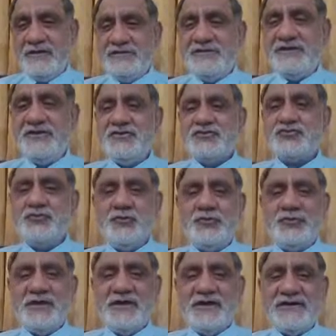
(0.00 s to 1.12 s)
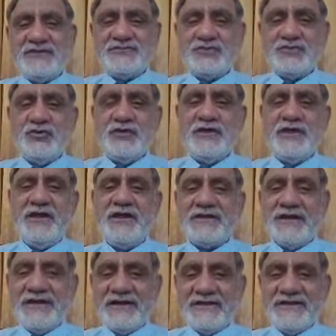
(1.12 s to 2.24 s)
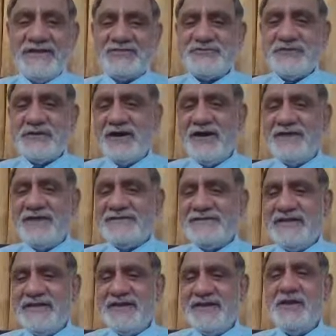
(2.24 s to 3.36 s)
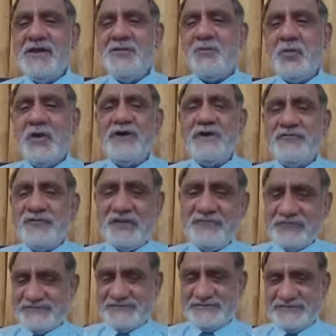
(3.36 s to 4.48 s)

These could be understood in context because they need a point of reference.